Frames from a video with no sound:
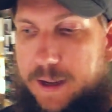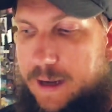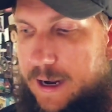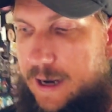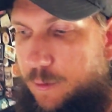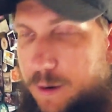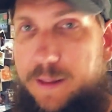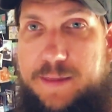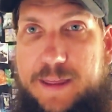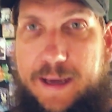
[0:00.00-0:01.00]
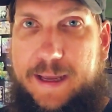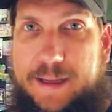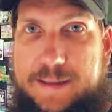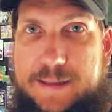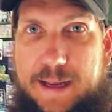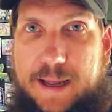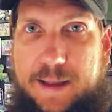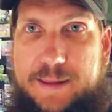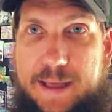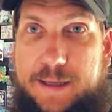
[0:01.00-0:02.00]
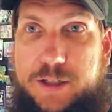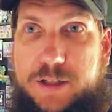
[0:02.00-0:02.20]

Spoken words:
One of the thing is, man,